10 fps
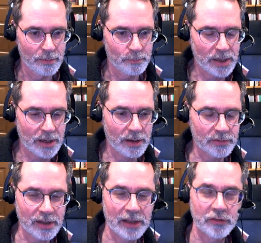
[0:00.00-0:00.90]

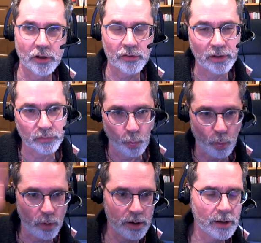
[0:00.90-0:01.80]
because it's just this
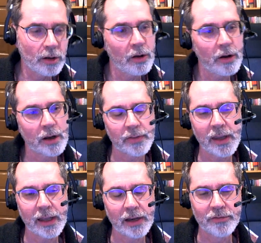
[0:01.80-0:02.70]
one long
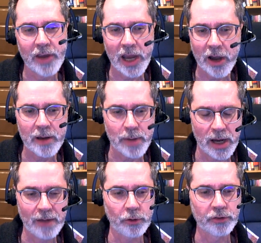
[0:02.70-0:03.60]
thing and it's very
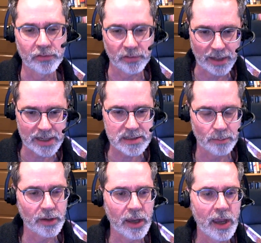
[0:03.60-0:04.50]
painful to select
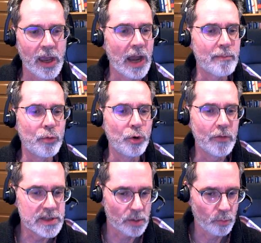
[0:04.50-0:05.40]
something and move
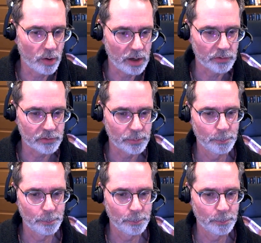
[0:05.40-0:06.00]
it somewhere else.